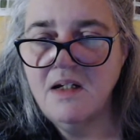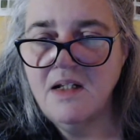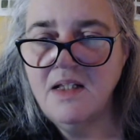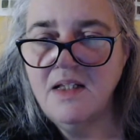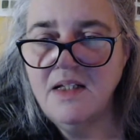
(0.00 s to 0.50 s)

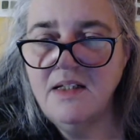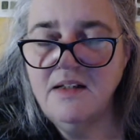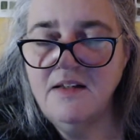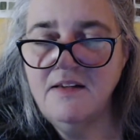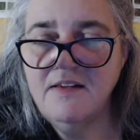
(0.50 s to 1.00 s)

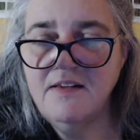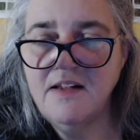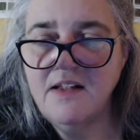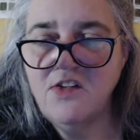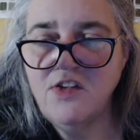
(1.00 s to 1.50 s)
Linda
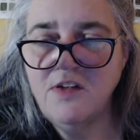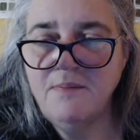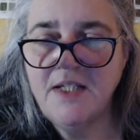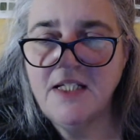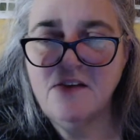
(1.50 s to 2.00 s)
says she
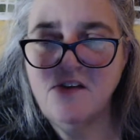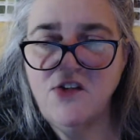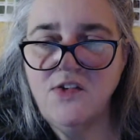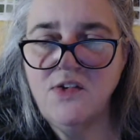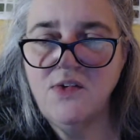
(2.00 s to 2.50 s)
makes
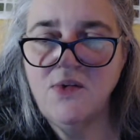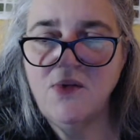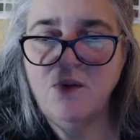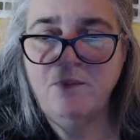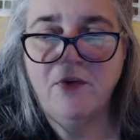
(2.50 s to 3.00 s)

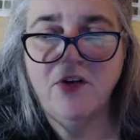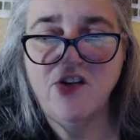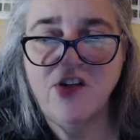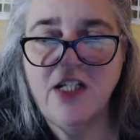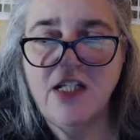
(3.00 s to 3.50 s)
2
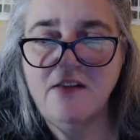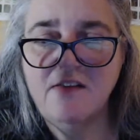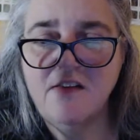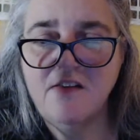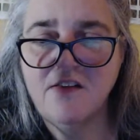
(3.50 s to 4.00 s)
Portuguese
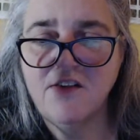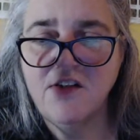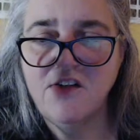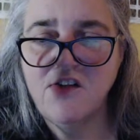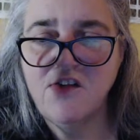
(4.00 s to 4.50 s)

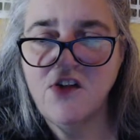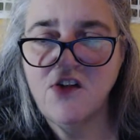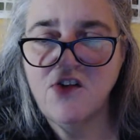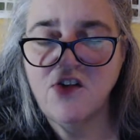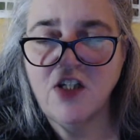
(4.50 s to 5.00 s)
desserts
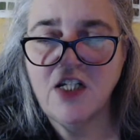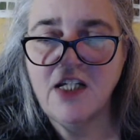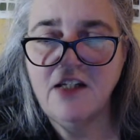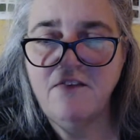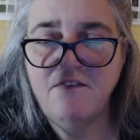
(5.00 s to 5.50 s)

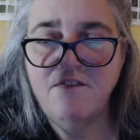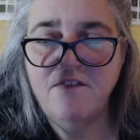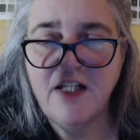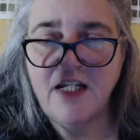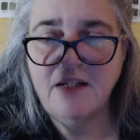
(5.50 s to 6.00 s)
usually,
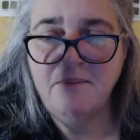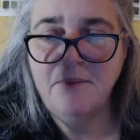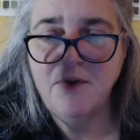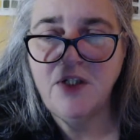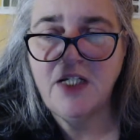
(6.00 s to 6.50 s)
flan
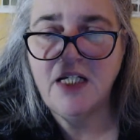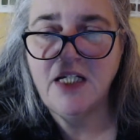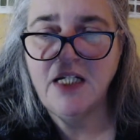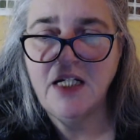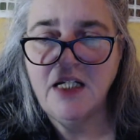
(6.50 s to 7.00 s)

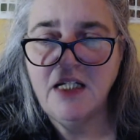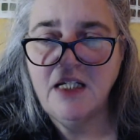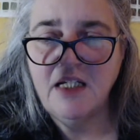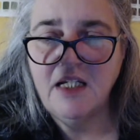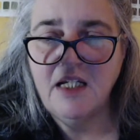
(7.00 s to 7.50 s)
pudding
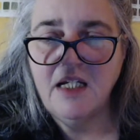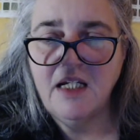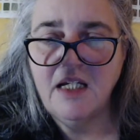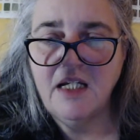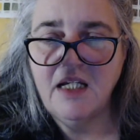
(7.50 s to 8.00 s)

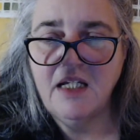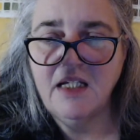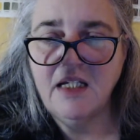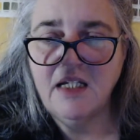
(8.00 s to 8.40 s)
and